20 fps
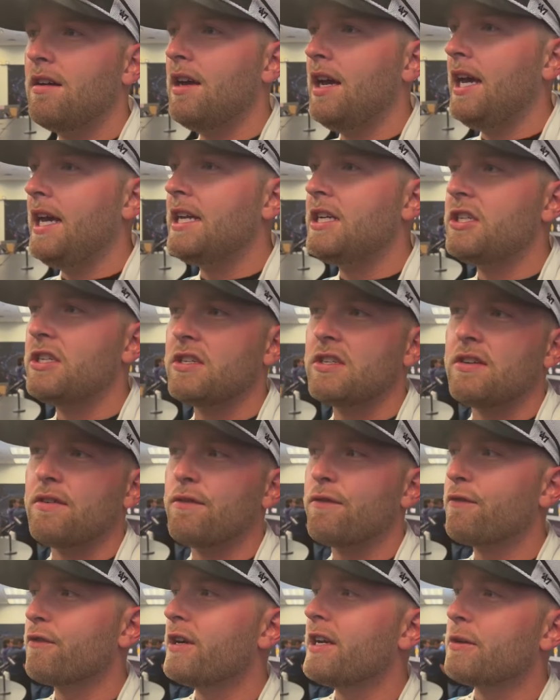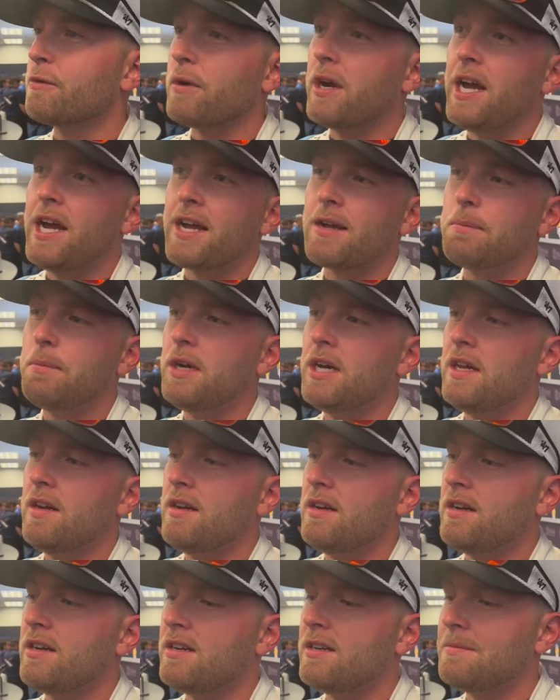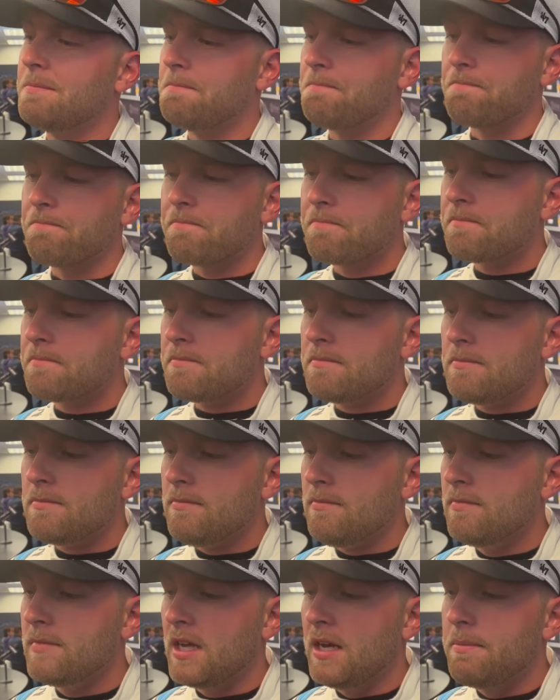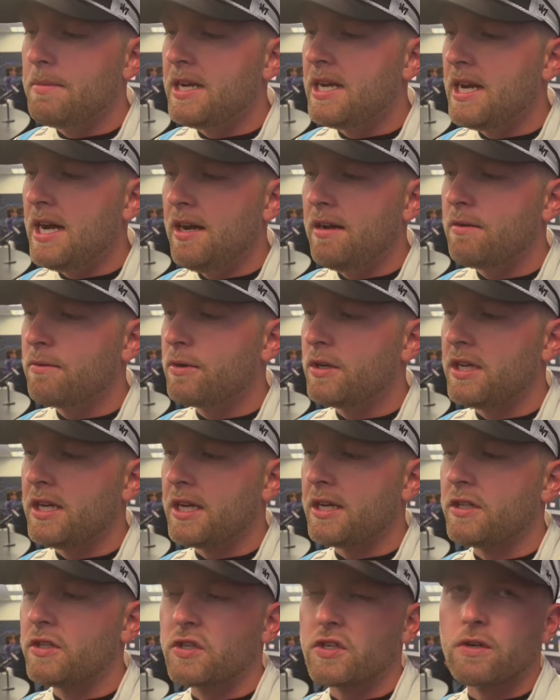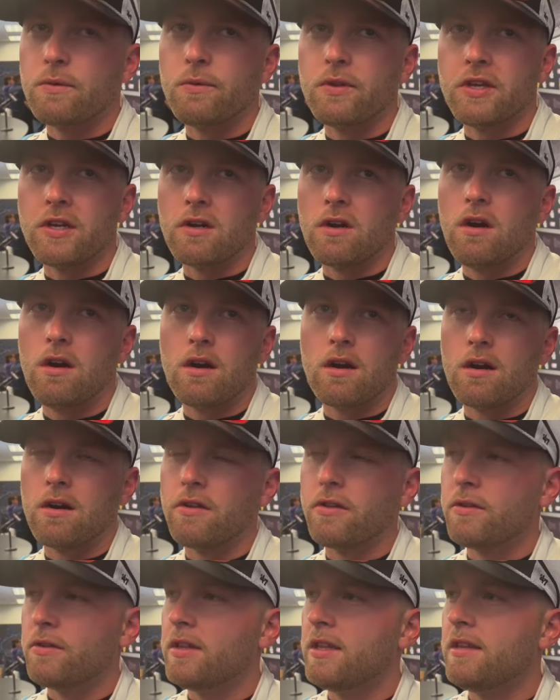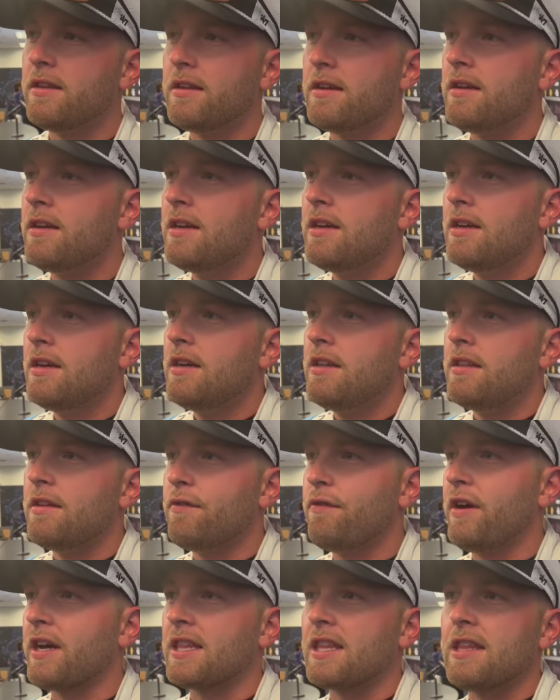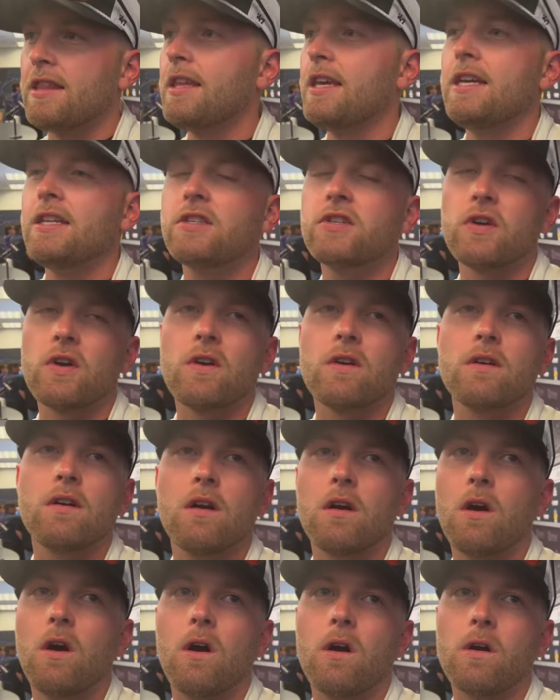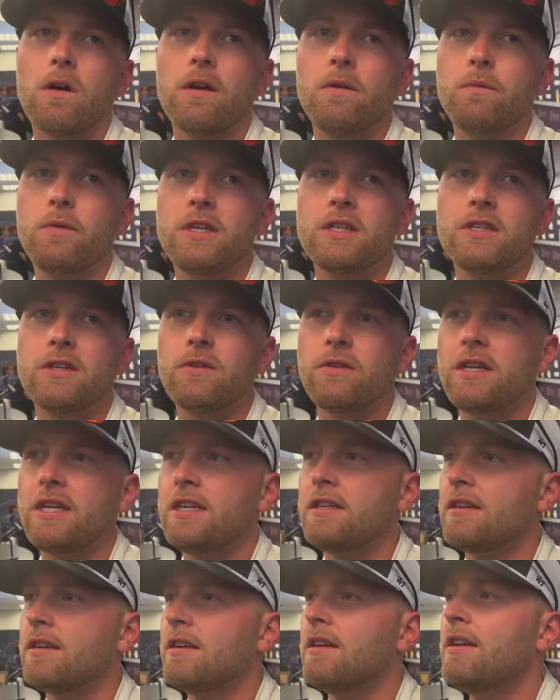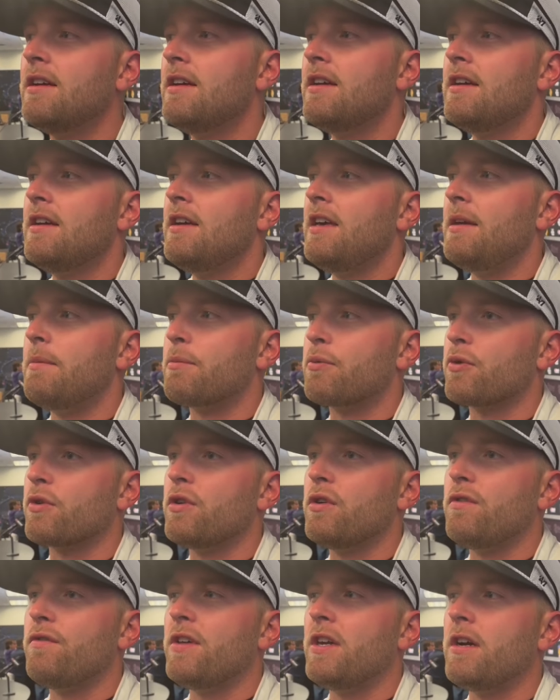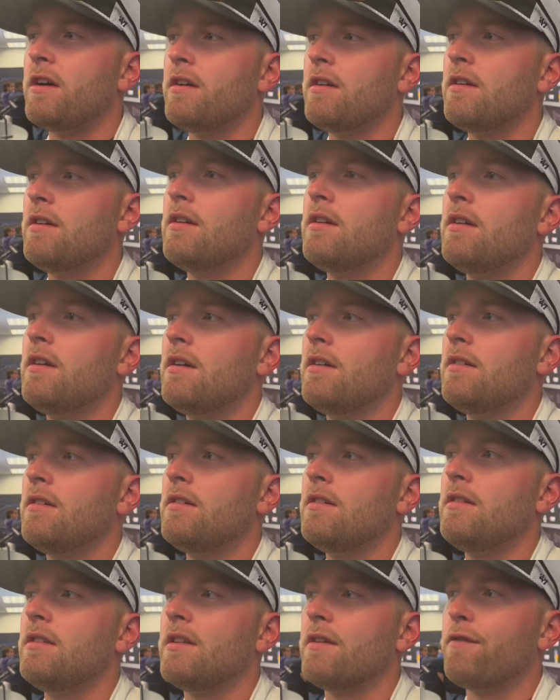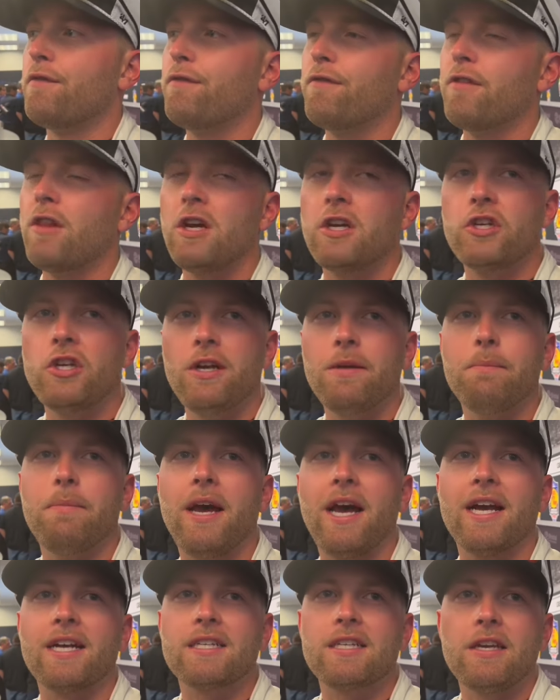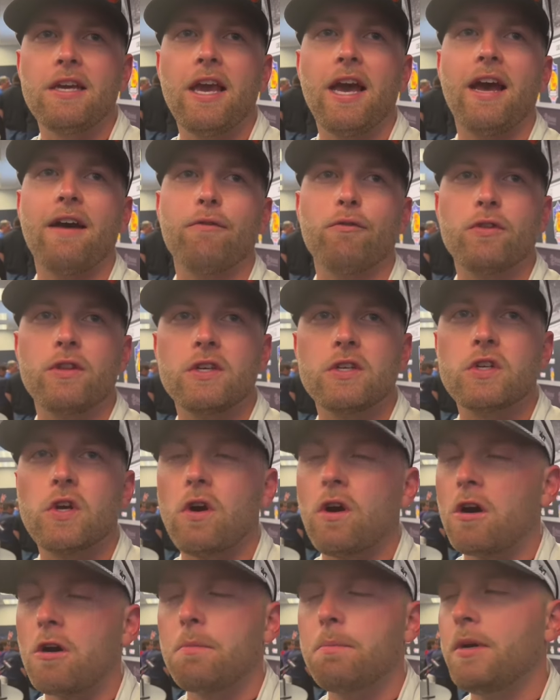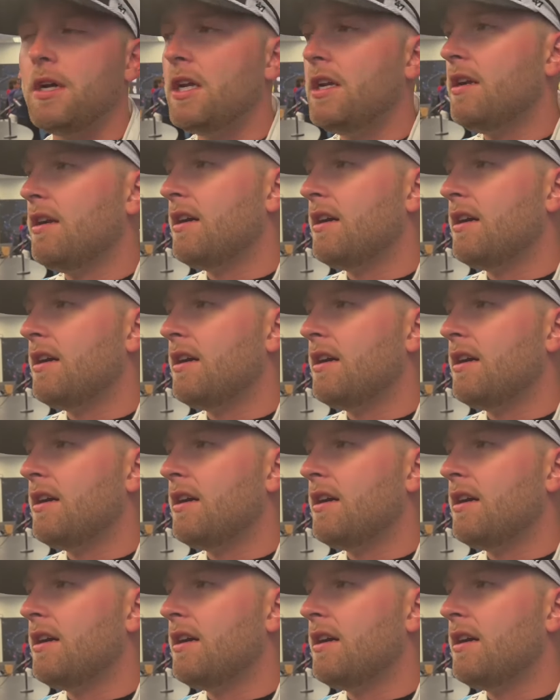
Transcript: It's just a freak wreck, but not really a concern with the car other than the fact that the hits are hard and we still need to improve, the flush impacts that you have with this car. But